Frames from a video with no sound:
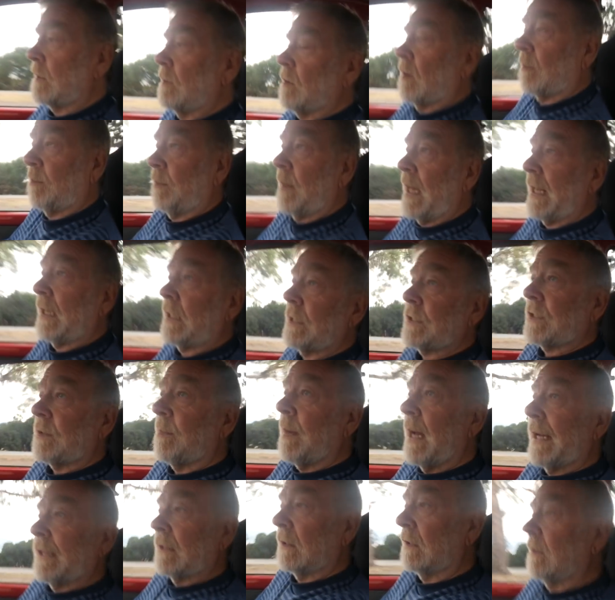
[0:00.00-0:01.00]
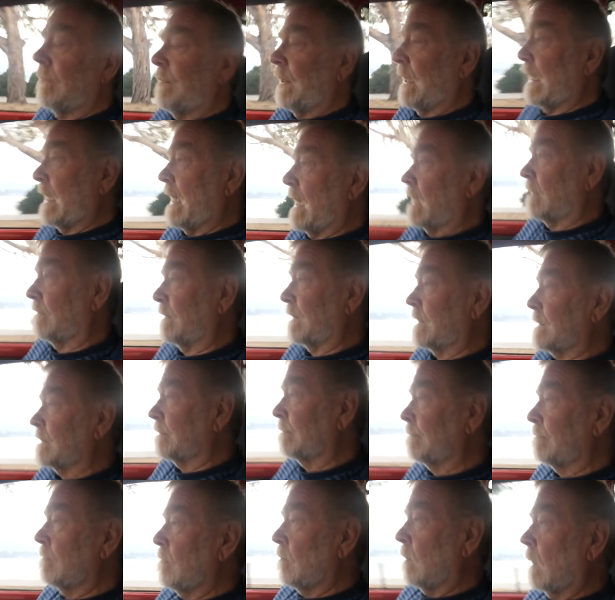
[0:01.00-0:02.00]
and not managed to make a living out of it.
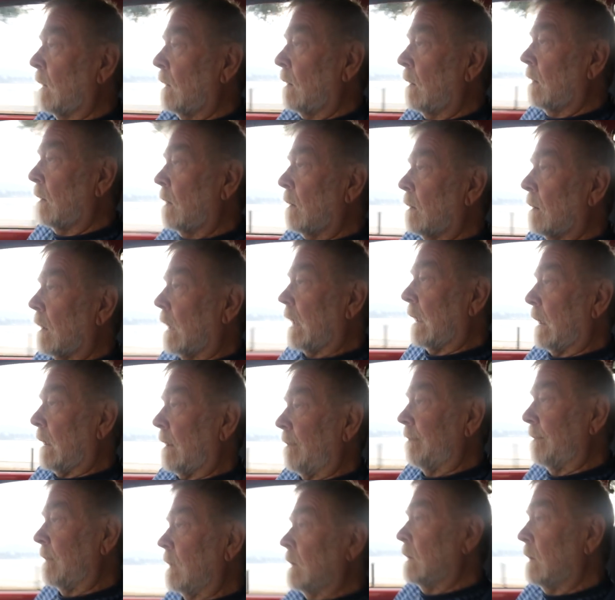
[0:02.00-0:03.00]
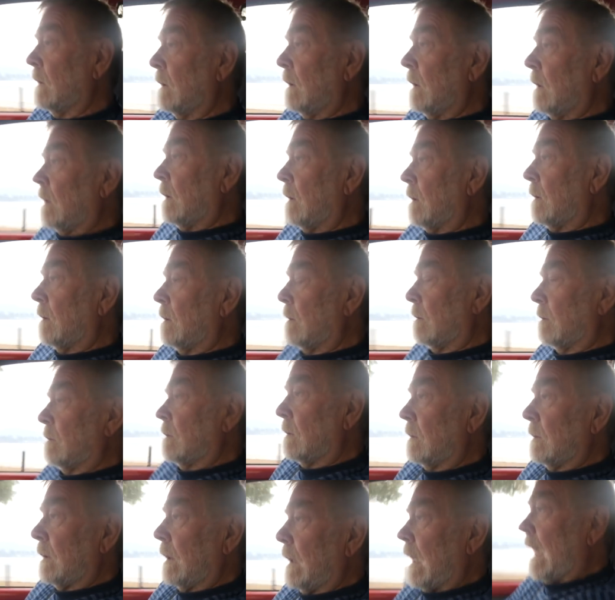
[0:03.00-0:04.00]
Right. Um,
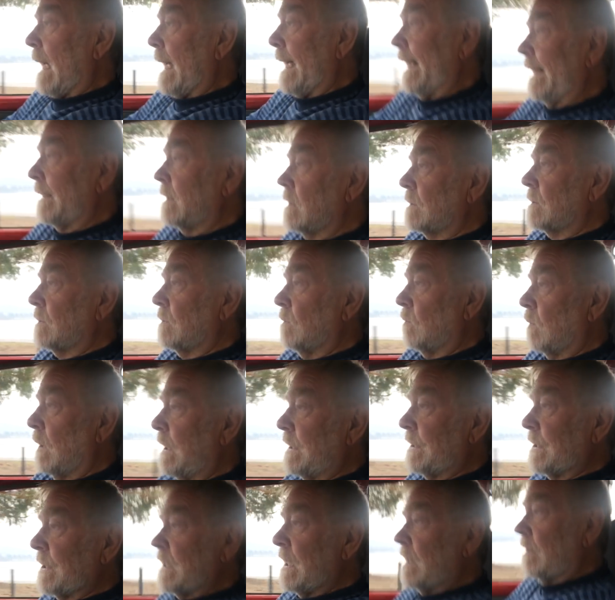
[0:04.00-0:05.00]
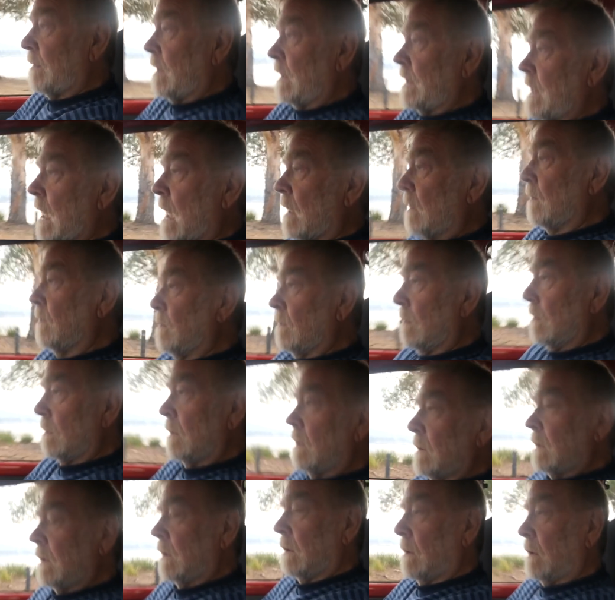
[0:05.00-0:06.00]
and the reason there are no
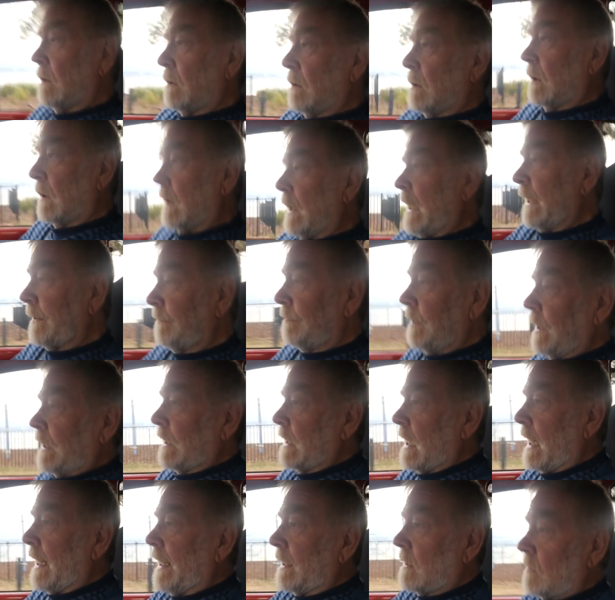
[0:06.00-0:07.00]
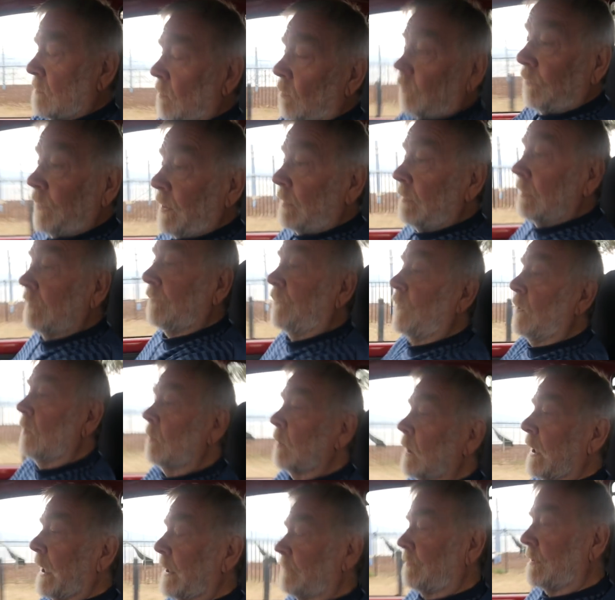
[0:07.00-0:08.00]
electric cars or very
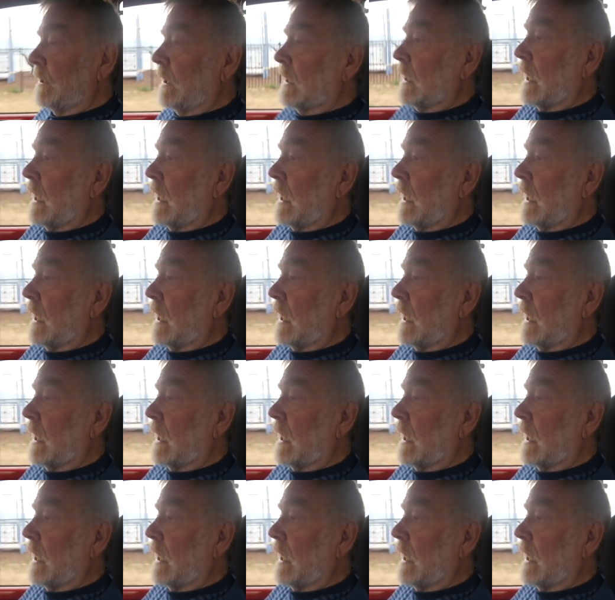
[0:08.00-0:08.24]
few electric